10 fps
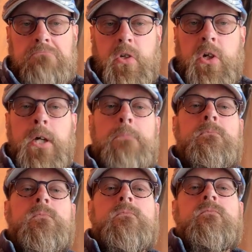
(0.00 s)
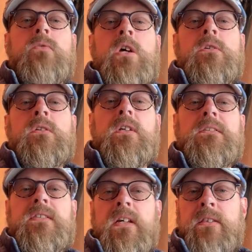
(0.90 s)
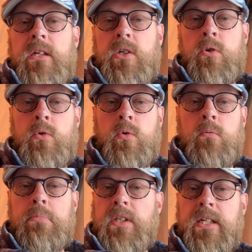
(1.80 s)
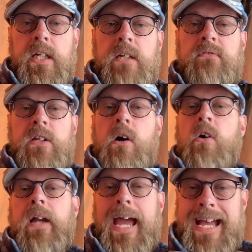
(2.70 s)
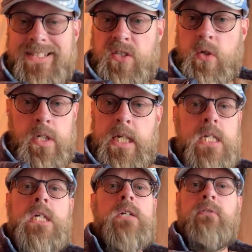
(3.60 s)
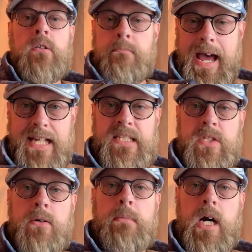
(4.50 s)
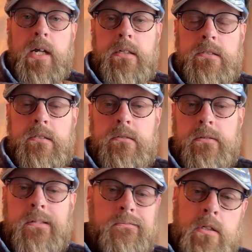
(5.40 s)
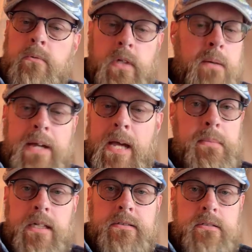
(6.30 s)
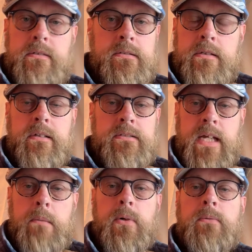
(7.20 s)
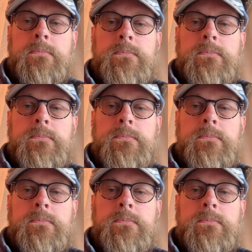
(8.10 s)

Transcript: Okay? So let's say that you believe that all cats are evil masterminds. Don't come at me, it's just an example.